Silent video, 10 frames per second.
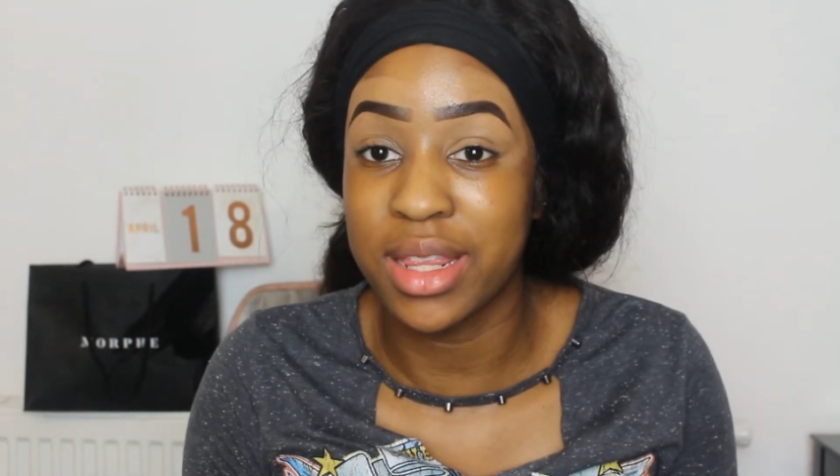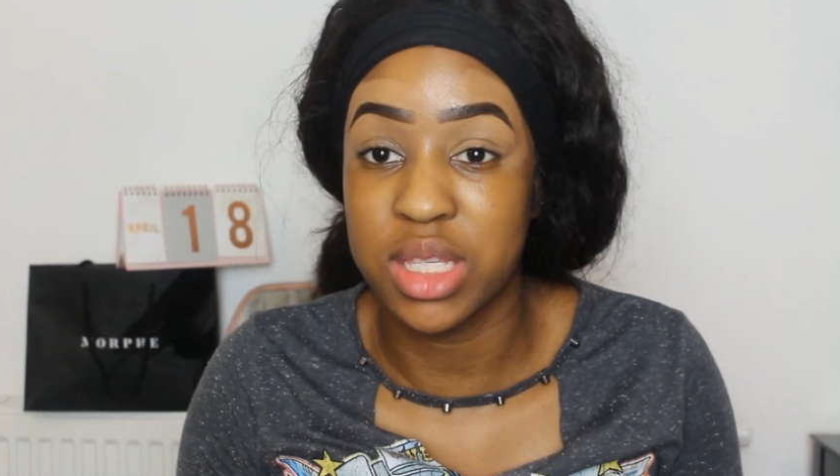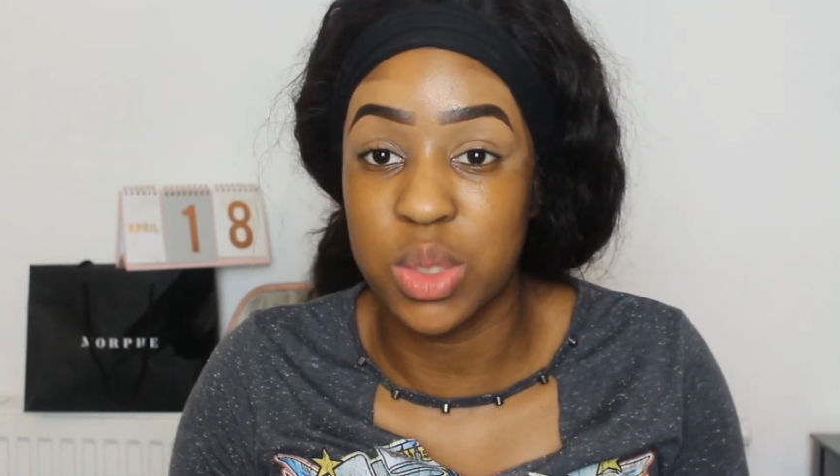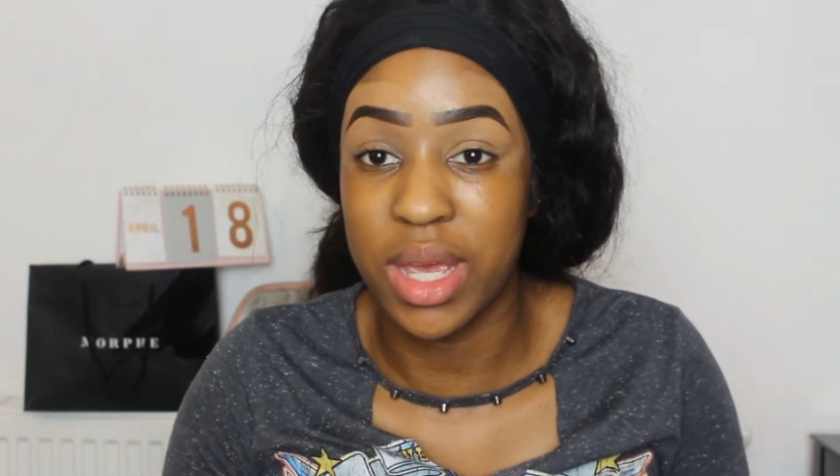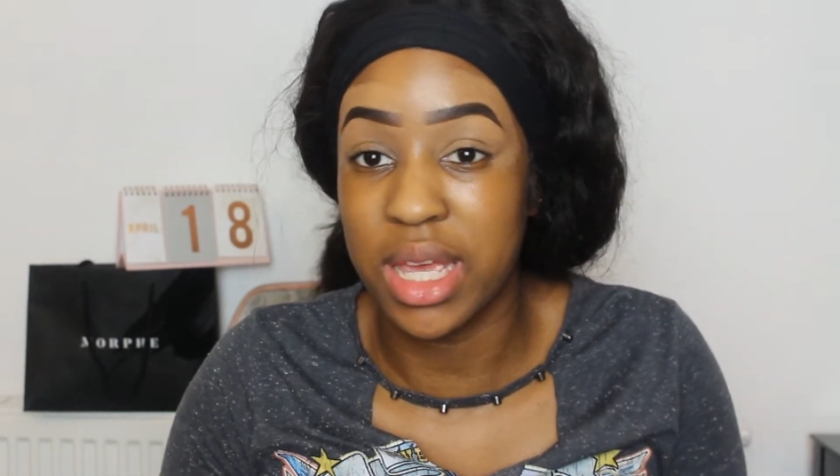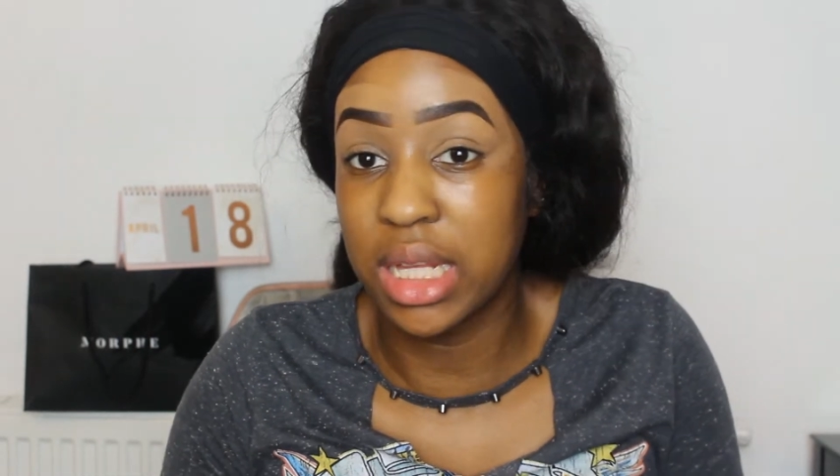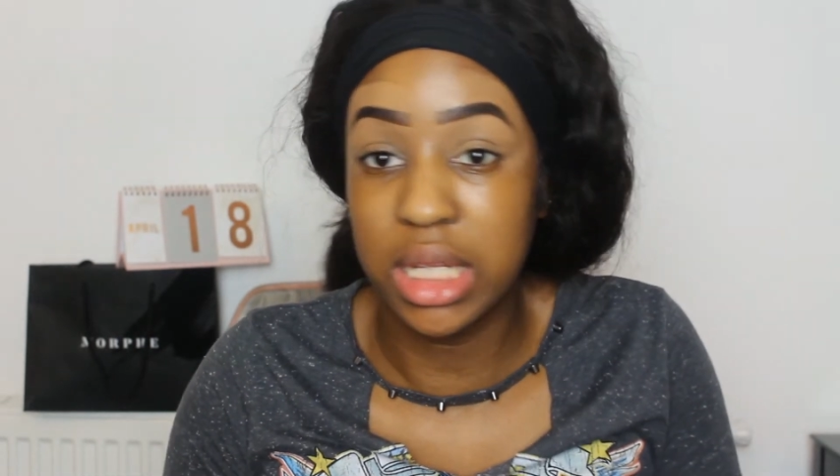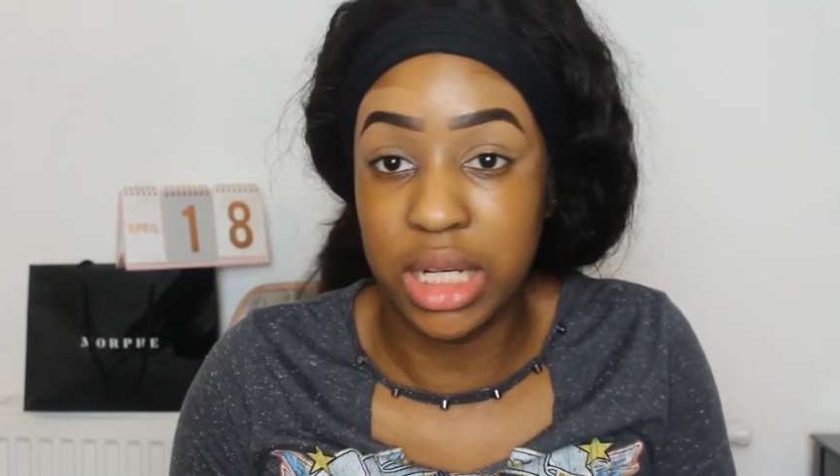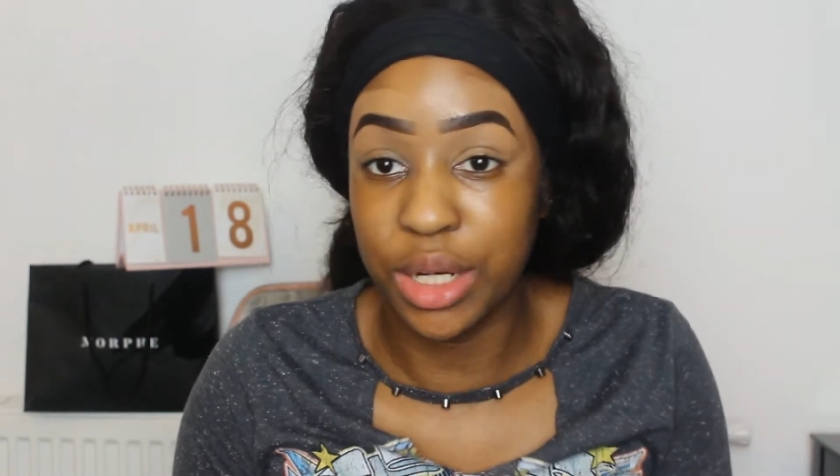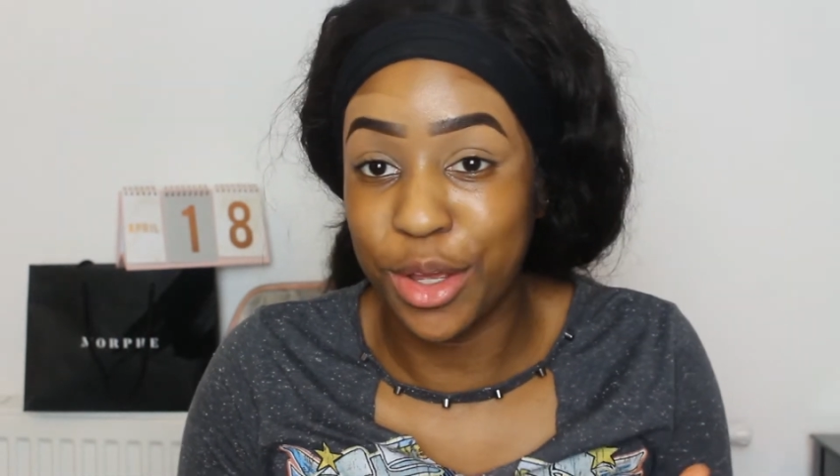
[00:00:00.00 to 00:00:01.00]
and so I can
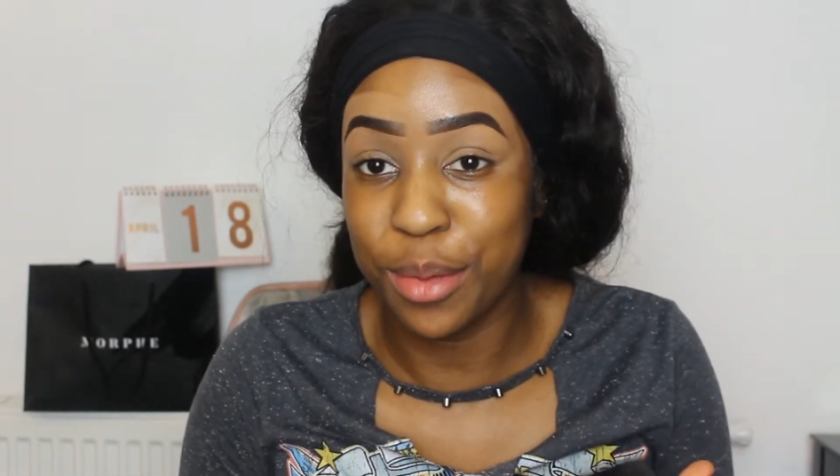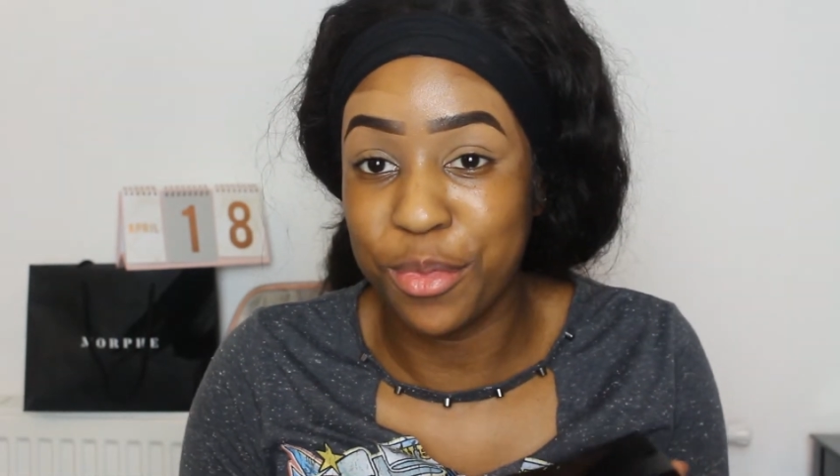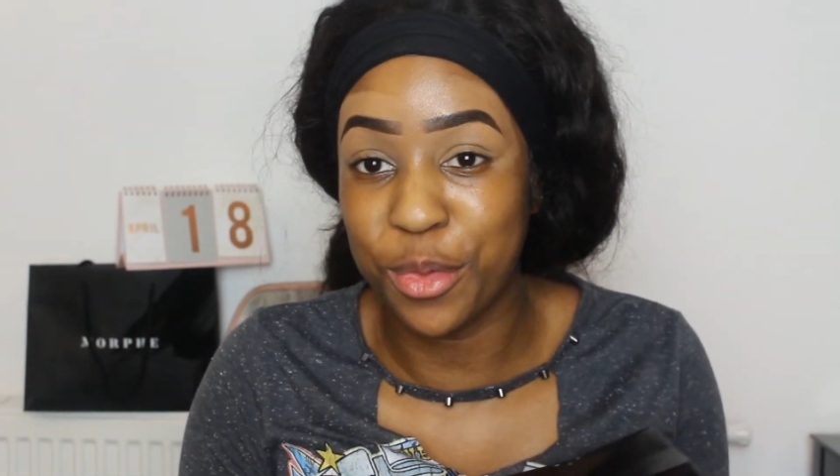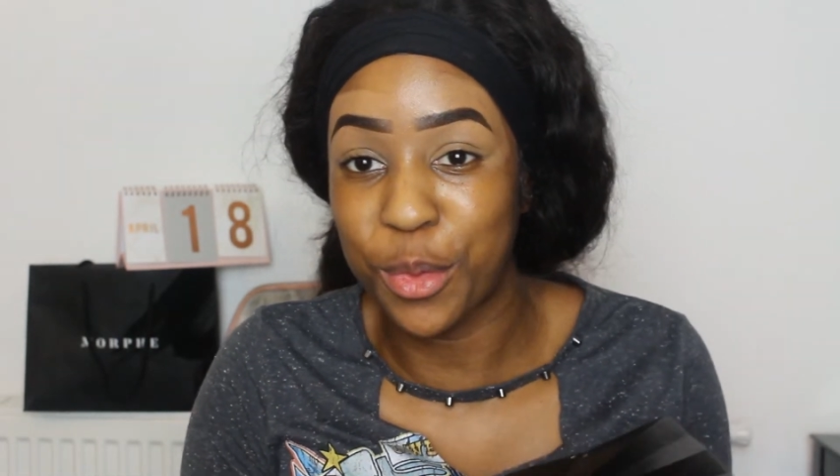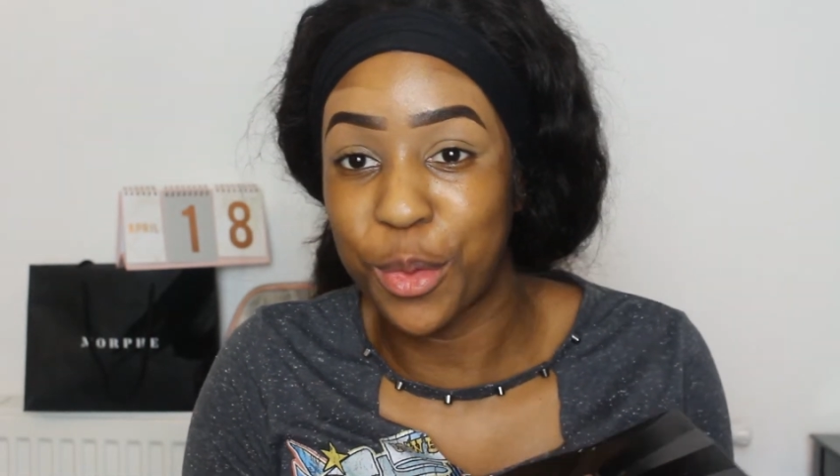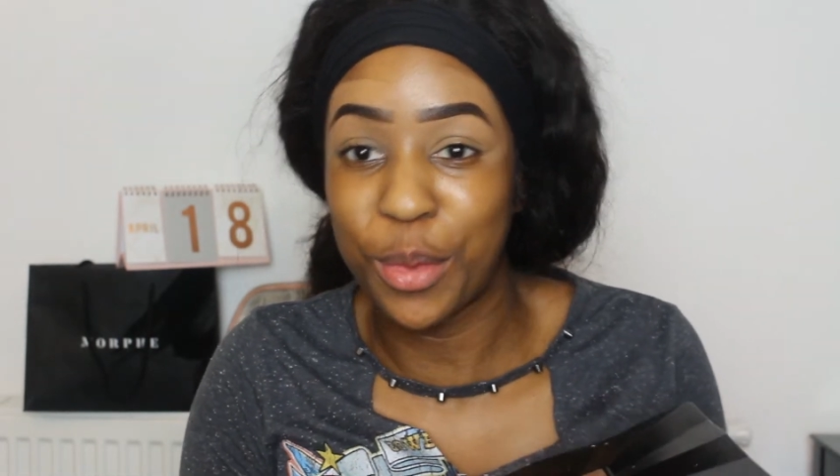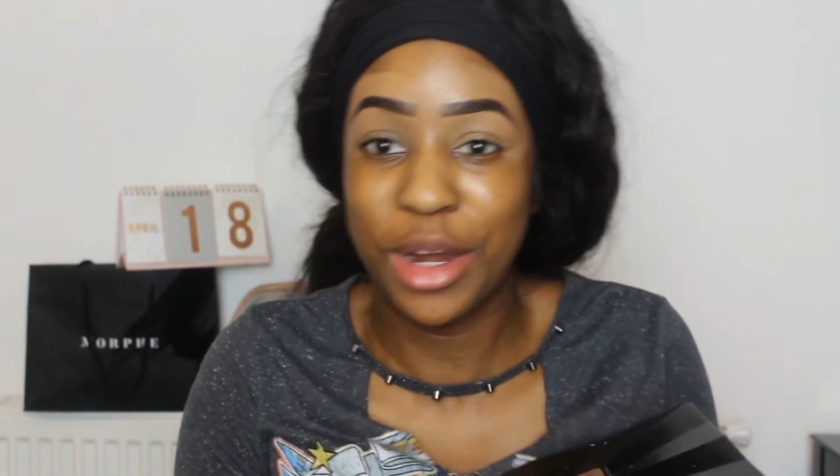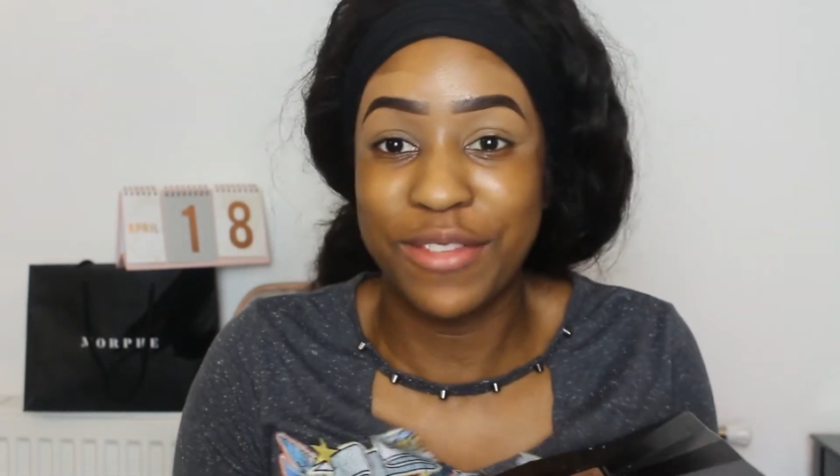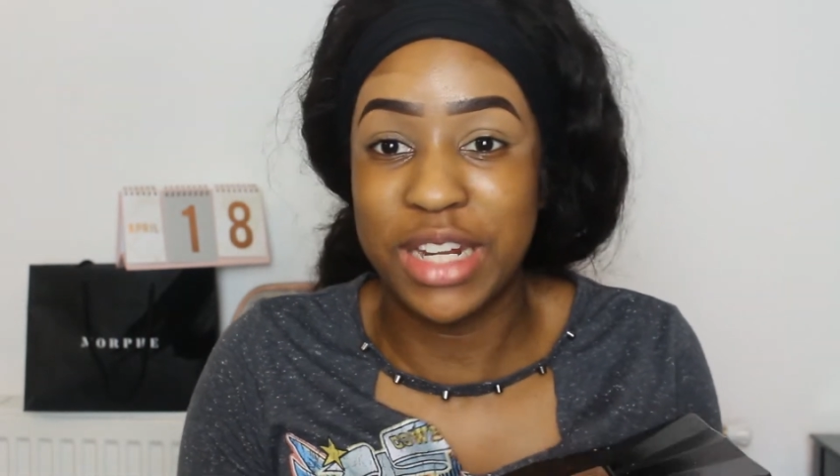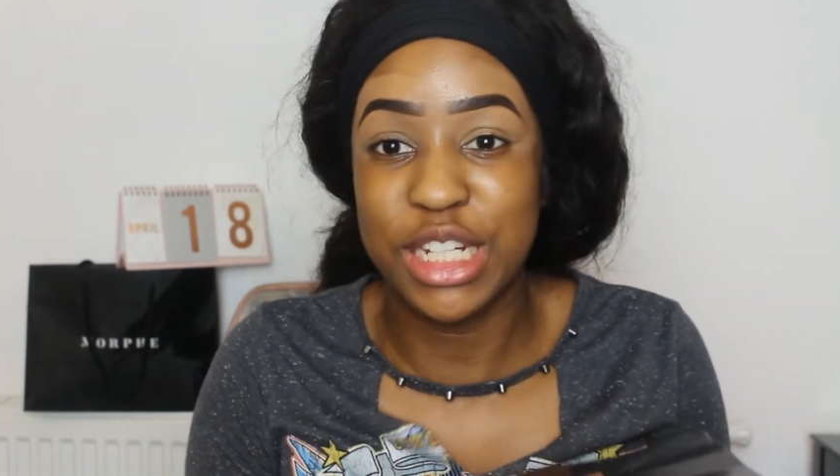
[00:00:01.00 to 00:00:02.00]
clean it up for
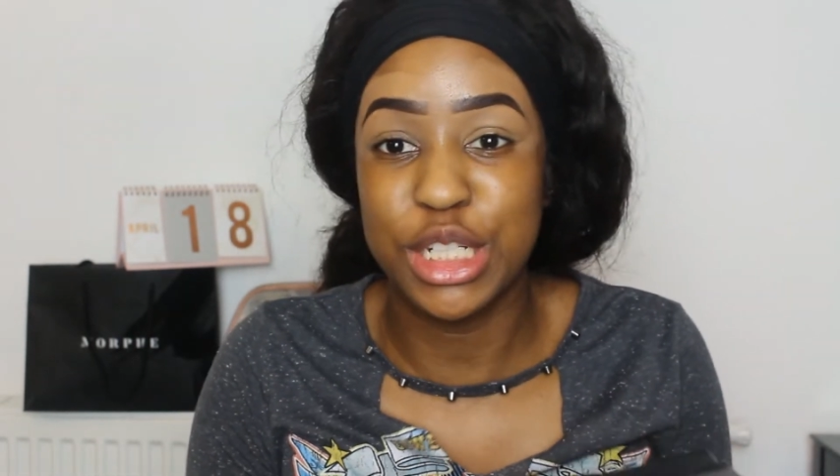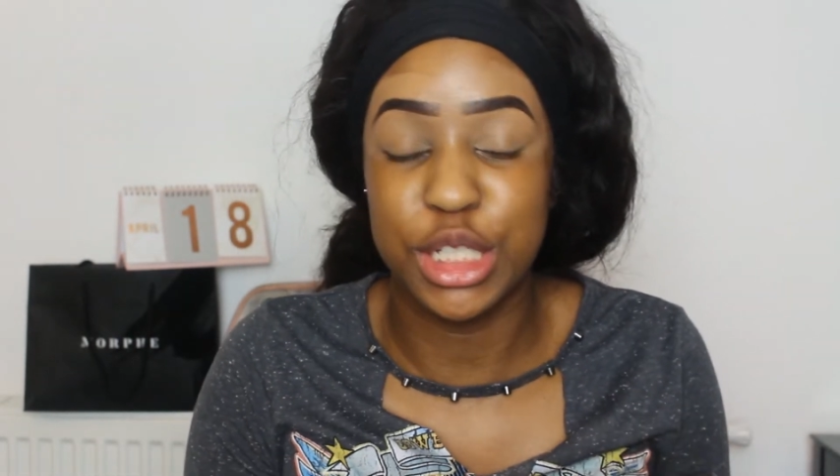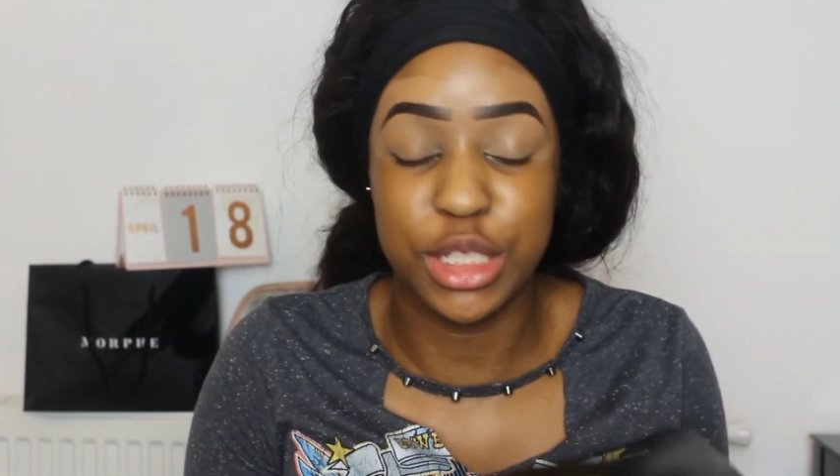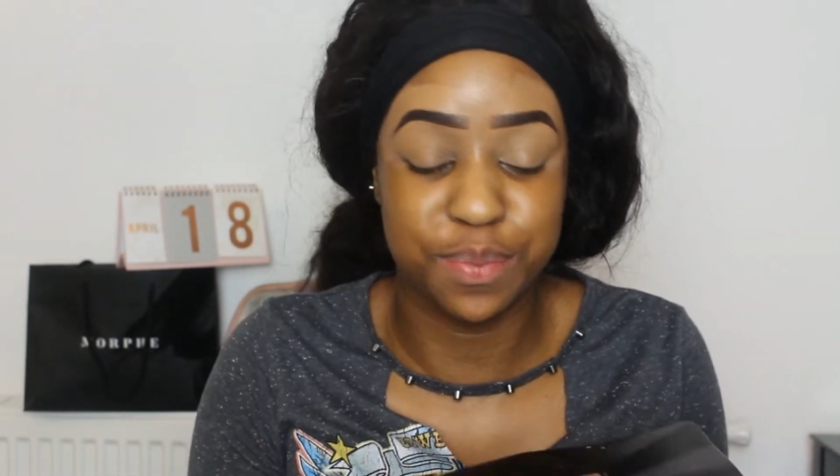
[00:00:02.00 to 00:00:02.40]
when I finish.